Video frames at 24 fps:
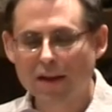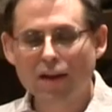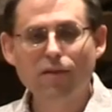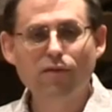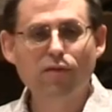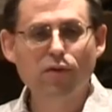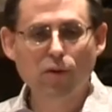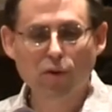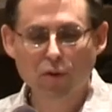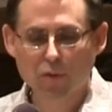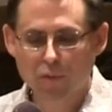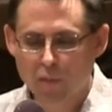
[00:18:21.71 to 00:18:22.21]

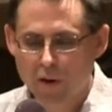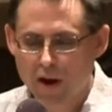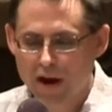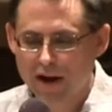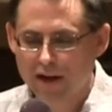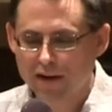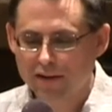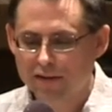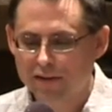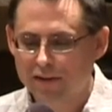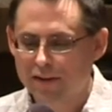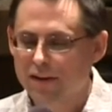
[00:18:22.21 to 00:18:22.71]
If you are
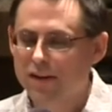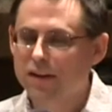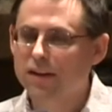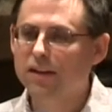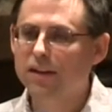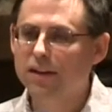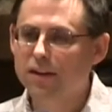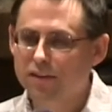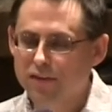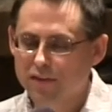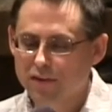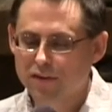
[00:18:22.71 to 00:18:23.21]
white,
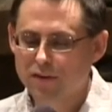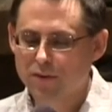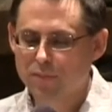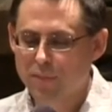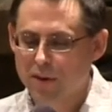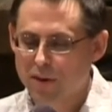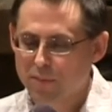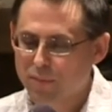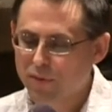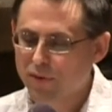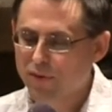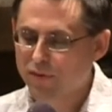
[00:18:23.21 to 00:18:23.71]
listen to
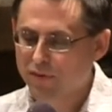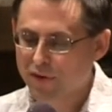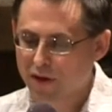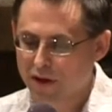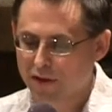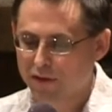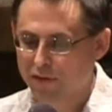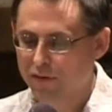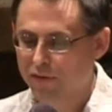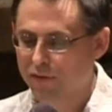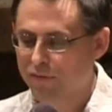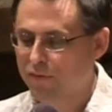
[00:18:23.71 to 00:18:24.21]
people of
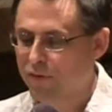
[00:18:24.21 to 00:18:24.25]
color.